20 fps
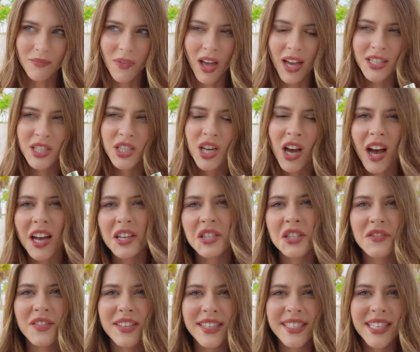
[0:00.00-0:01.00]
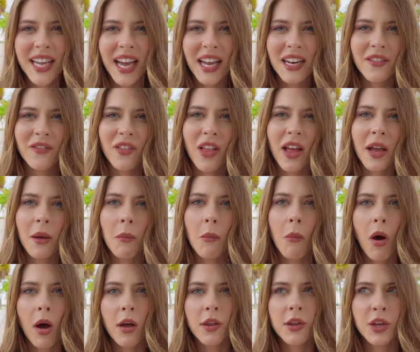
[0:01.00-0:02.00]
a touch of this kind of like
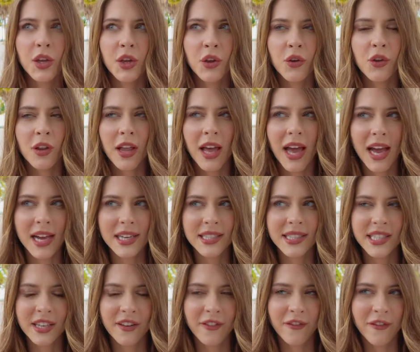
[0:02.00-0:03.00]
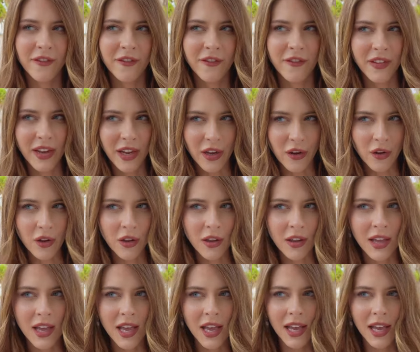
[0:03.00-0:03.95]
molecule-esque feel,